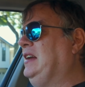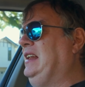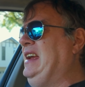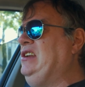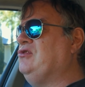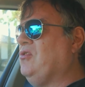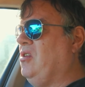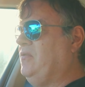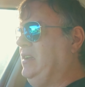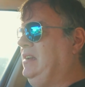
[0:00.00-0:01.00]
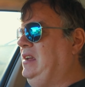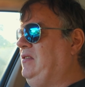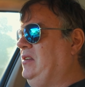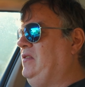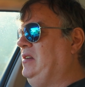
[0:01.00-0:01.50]
clean driving,
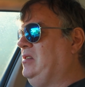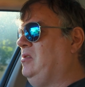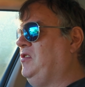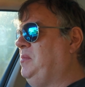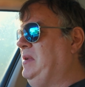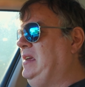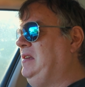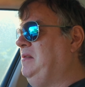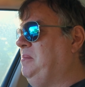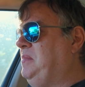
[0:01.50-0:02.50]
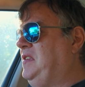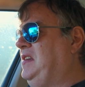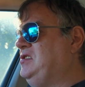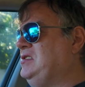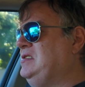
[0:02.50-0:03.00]
even if it costs me
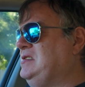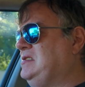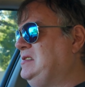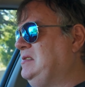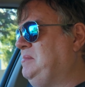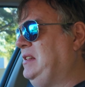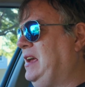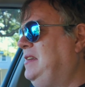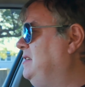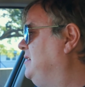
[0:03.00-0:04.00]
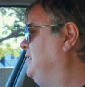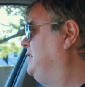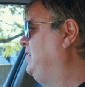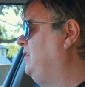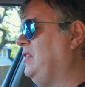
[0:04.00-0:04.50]
positions and places and
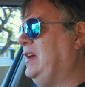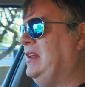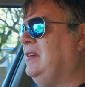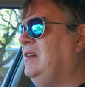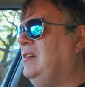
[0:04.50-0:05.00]
stuff like that.